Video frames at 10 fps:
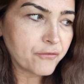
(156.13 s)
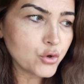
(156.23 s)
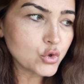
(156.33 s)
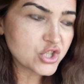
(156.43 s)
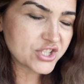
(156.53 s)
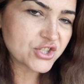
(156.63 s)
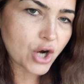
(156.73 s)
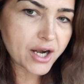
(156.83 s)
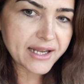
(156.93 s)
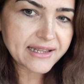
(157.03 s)
you just
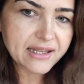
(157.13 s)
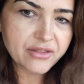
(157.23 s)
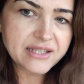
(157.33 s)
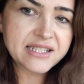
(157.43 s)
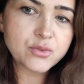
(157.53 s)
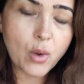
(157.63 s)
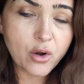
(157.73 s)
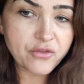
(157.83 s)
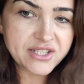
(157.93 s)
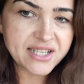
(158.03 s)
started, this is one
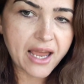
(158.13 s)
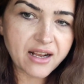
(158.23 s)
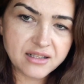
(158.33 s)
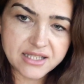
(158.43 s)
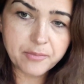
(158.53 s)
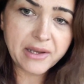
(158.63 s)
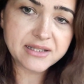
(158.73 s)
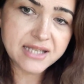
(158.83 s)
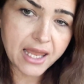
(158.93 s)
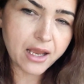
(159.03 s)
of the cycles. It
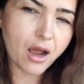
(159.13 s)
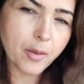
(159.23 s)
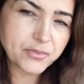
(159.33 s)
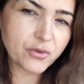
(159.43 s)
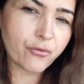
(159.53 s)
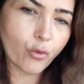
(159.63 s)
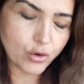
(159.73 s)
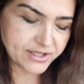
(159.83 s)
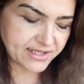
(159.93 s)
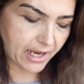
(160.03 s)
might take up to
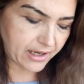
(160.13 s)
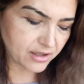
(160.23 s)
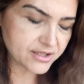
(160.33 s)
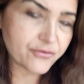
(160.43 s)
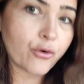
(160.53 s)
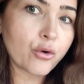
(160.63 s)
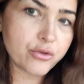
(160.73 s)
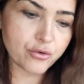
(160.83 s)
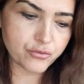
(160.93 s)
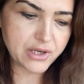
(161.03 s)
4 cycles for
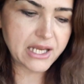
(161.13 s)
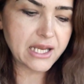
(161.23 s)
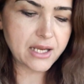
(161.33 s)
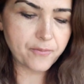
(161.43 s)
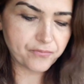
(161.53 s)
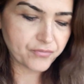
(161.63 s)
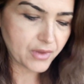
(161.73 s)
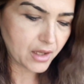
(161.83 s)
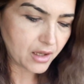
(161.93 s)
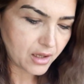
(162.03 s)
the
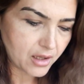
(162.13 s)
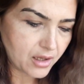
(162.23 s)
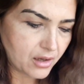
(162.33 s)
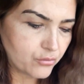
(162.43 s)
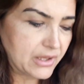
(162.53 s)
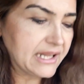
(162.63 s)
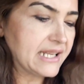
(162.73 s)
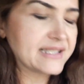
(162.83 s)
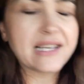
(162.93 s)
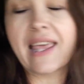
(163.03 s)

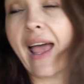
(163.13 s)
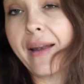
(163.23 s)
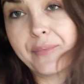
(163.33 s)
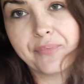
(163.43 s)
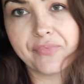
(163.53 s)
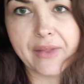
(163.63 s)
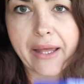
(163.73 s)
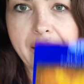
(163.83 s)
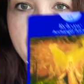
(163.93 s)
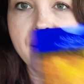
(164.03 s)
release again,
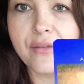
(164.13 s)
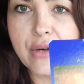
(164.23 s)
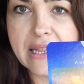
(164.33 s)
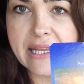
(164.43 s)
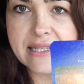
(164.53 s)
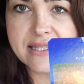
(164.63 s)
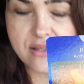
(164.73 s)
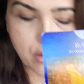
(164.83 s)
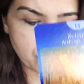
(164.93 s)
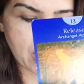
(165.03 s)
like release.
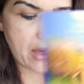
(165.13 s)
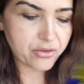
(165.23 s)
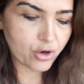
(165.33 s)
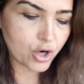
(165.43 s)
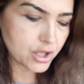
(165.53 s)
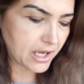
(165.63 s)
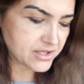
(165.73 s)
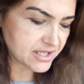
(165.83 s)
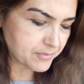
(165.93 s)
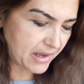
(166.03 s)
The Death card, I
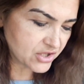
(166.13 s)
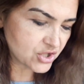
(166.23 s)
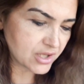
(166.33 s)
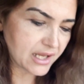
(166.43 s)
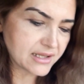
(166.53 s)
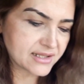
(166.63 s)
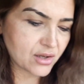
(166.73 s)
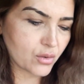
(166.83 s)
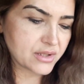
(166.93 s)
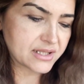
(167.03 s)
just mentioned it,
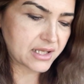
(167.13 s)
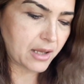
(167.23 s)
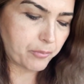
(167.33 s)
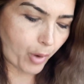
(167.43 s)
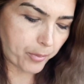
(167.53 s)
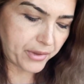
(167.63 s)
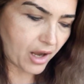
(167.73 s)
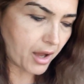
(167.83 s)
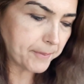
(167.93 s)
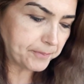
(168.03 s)
so it's keep popping
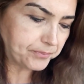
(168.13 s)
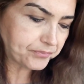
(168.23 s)
up.